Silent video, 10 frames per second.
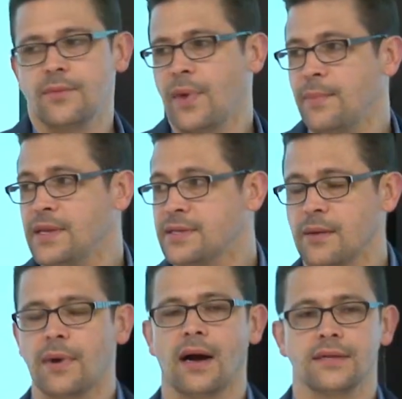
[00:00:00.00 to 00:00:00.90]
it may be
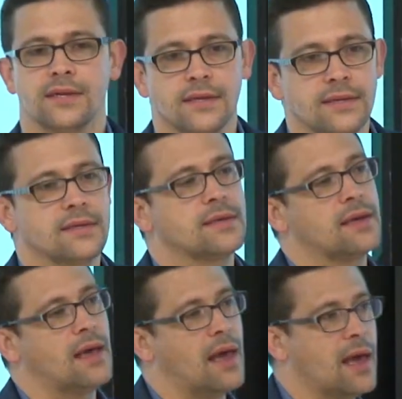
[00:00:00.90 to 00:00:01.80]
subconscious,
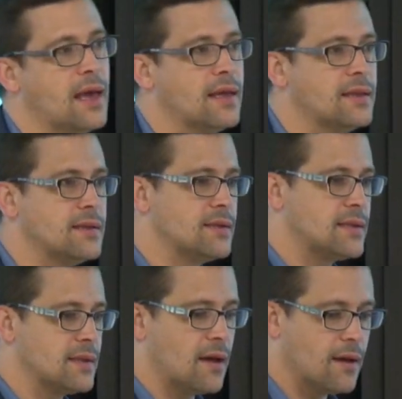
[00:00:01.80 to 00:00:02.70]

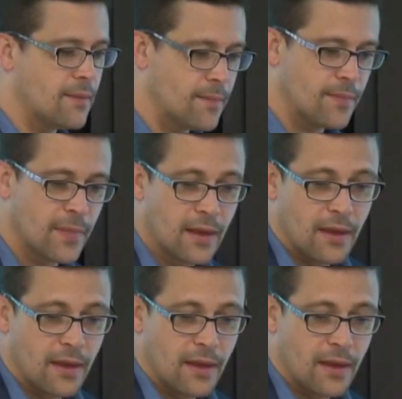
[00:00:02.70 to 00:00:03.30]
and um,